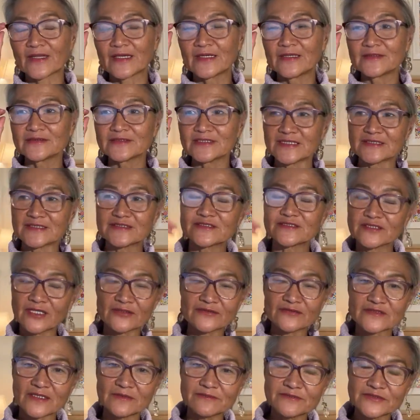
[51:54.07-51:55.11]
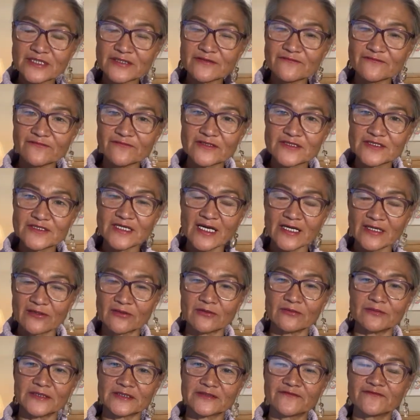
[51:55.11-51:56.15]
That's not something for sale,
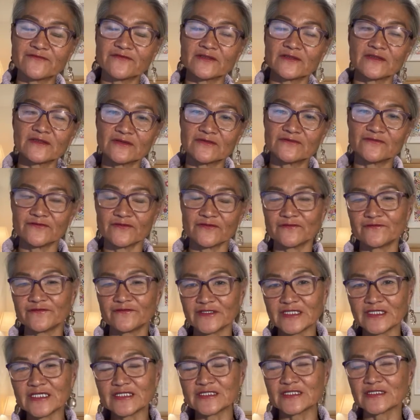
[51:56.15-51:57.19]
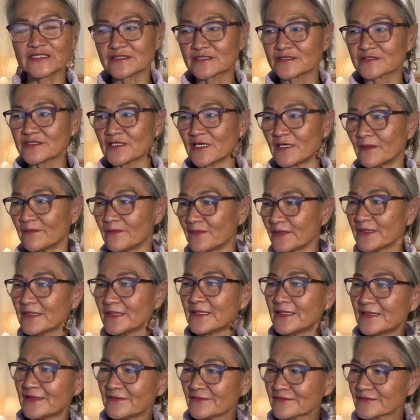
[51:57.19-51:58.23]
but for finishing the job.
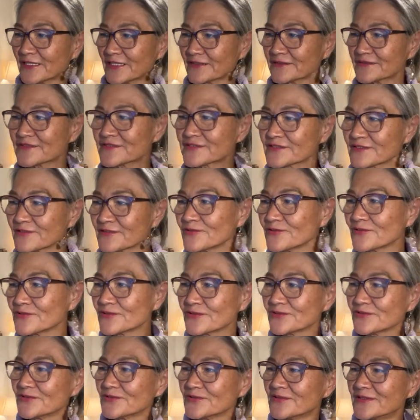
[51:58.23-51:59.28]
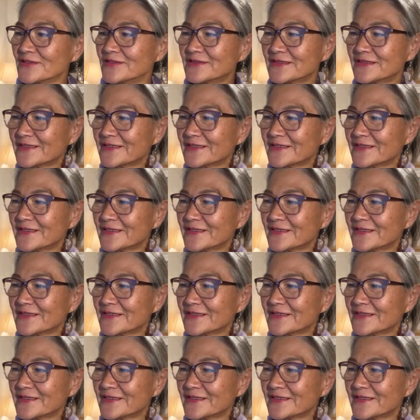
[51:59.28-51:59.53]
That's so cool.